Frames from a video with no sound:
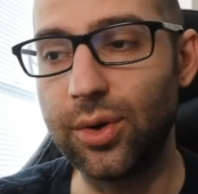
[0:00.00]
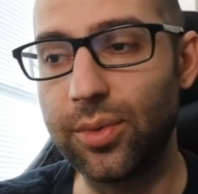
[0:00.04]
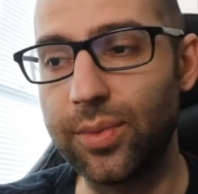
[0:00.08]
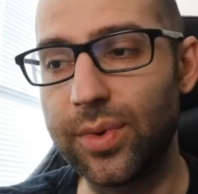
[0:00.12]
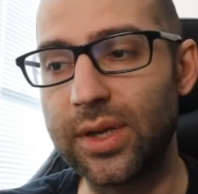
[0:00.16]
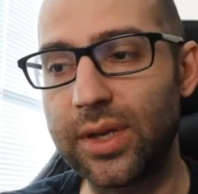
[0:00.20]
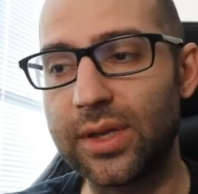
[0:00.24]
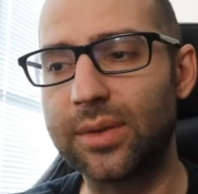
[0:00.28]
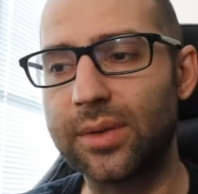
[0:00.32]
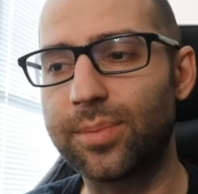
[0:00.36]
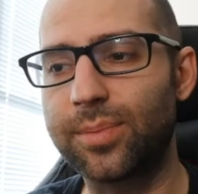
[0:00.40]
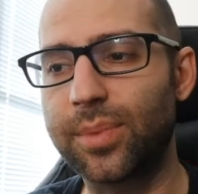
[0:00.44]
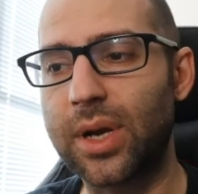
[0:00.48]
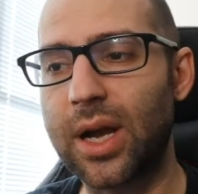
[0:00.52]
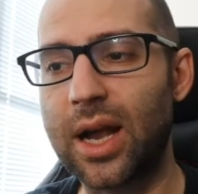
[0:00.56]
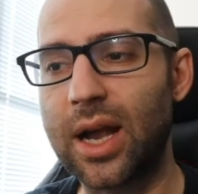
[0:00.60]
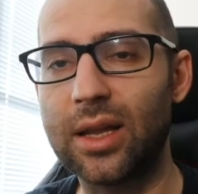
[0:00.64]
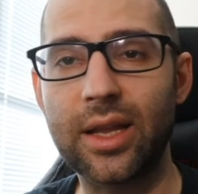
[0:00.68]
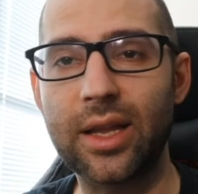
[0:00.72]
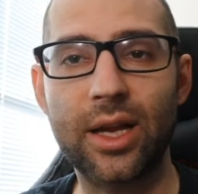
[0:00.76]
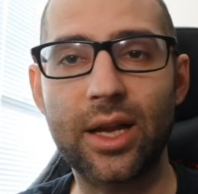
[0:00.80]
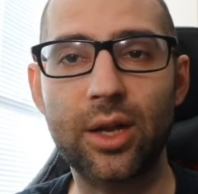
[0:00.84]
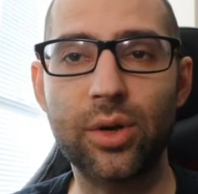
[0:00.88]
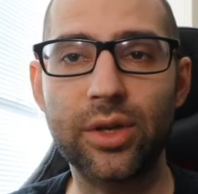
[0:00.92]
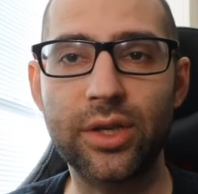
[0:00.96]
this is kind
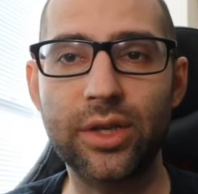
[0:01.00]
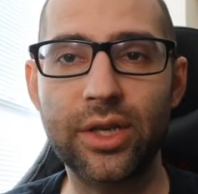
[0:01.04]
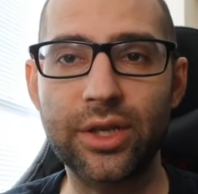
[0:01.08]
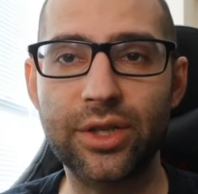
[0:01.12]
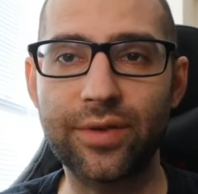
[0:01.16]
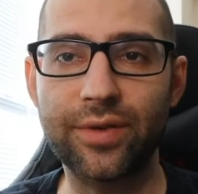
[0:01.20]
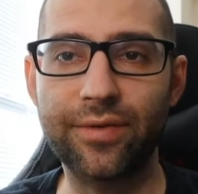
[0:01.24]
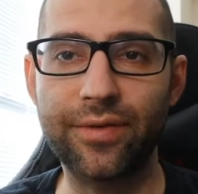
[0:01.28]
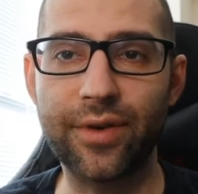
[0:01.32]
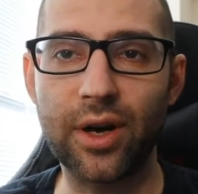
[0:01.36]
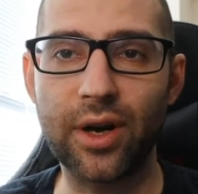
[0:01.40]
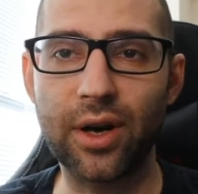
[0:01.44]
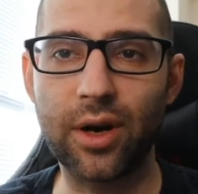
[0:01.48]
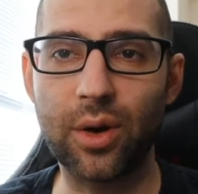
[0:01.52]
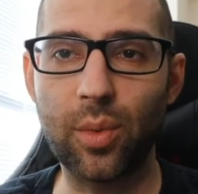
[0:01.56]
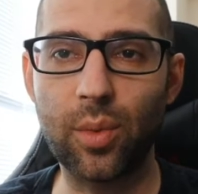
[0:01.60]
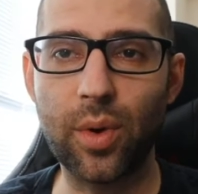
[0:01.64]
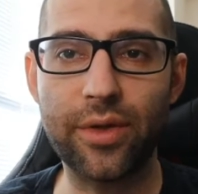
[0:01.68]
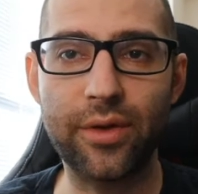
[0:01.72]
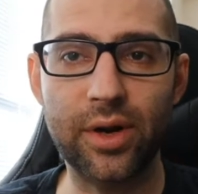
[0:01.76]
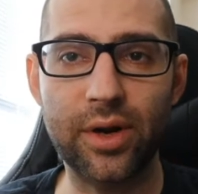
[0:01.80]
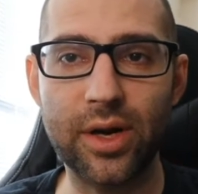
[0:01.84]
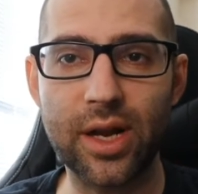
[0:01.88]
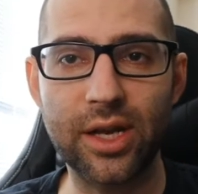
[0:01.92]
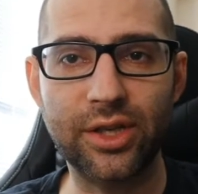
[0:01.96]
of like an audition for her.
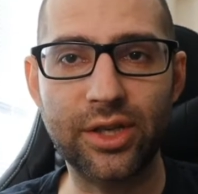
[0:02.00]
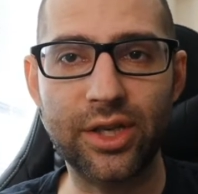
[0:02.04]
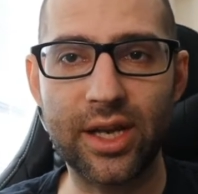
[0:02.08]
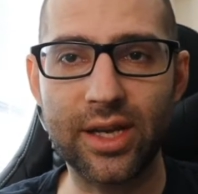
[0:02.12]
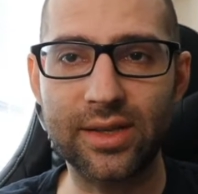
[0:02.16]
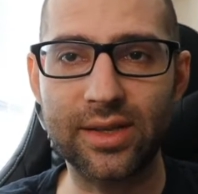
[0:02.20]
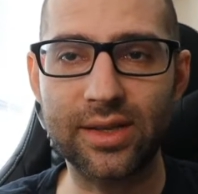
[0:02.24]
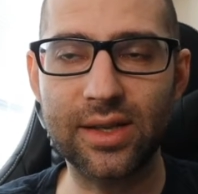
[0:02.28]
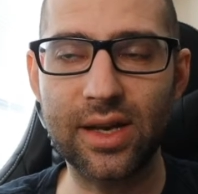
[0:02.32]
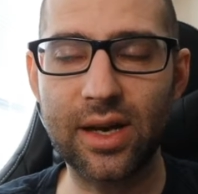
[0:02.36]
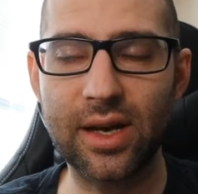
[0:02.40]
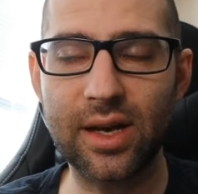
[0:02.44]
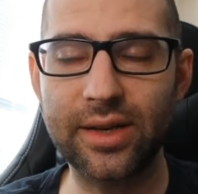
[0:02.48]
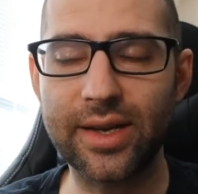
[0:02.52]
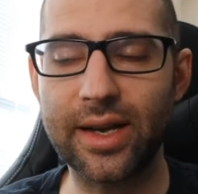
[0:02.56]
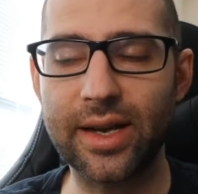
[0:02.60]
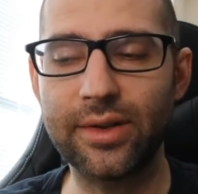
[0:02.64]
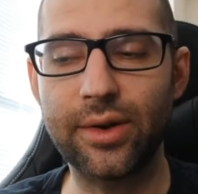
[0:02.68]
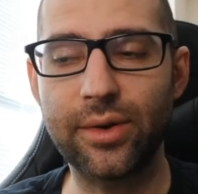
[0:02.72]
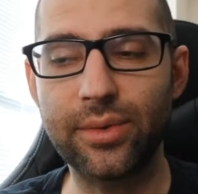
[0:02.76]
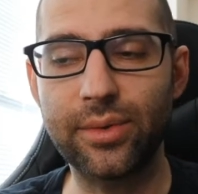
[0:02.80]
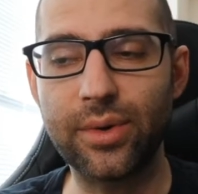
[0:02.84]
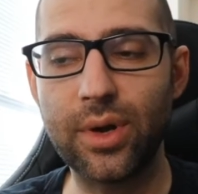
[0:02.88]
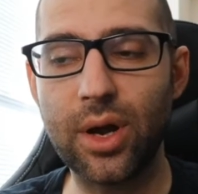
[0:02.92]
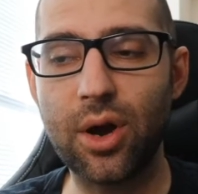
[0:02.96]
Whether or not she gets signed, I
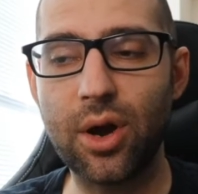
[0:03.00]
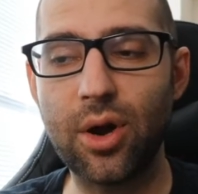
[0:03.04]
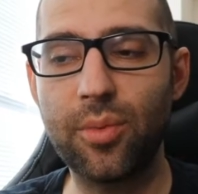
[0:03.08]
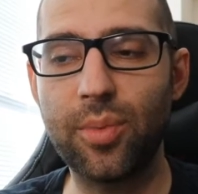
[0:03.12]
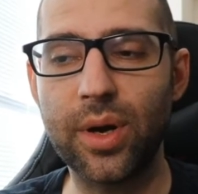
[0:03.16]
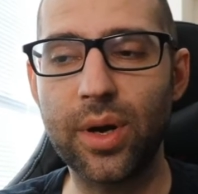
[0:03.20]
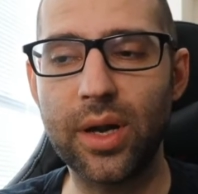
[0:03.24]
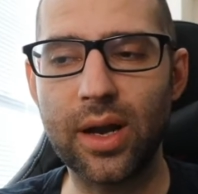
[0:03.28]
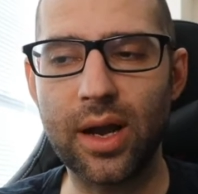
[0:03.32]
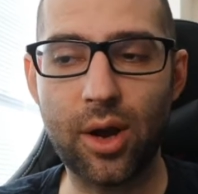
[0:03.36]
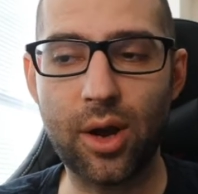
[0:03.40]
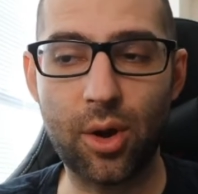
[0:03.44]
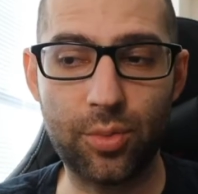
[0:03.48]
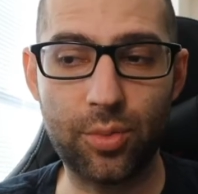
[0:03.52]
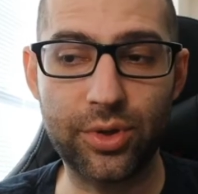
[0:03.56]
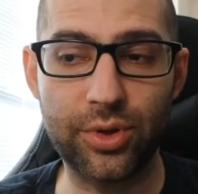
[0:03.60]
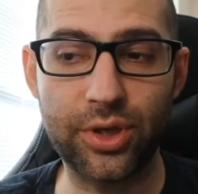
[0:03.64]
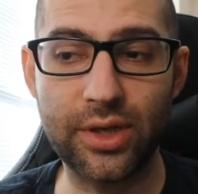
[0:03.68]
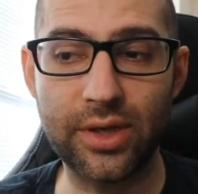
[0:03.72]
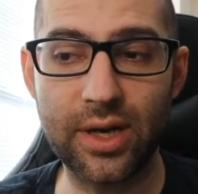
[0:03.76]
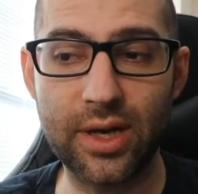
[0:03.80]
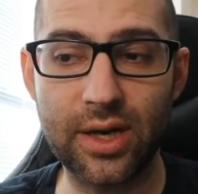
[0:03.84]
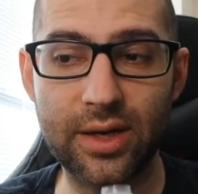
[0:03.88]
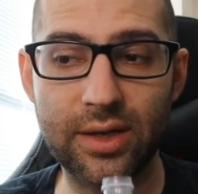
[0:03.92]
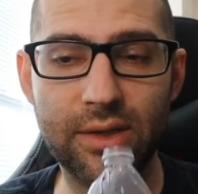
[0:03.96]
don't know, but I hope
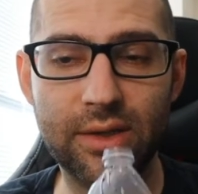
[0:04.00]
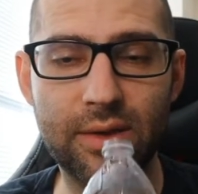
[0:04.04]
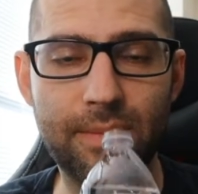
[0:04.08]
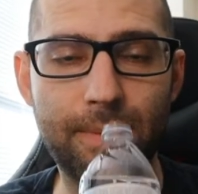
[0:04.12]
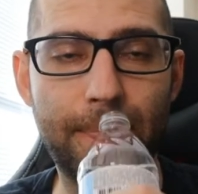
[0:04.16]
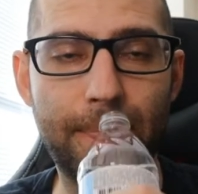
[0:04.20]
she does.